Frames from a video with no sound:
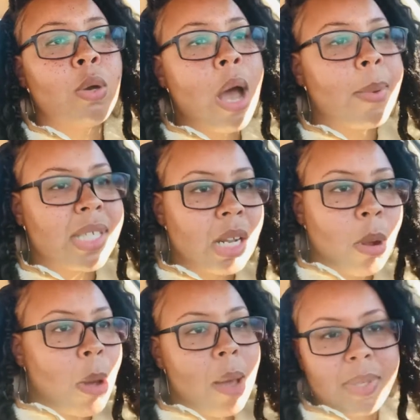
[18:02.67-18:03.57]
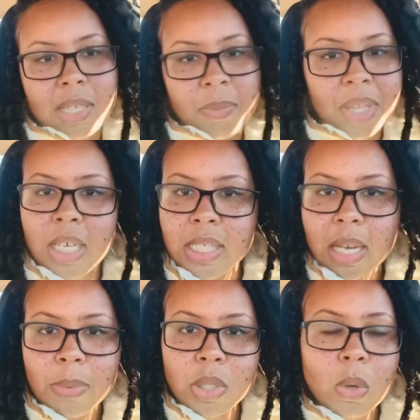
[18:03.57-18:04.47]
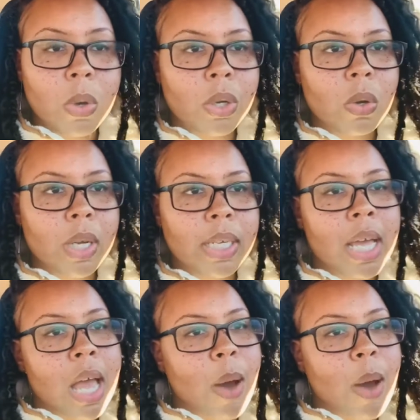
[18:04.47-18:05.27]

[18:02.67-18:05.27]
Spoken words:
I was telling my mom some things that was going on,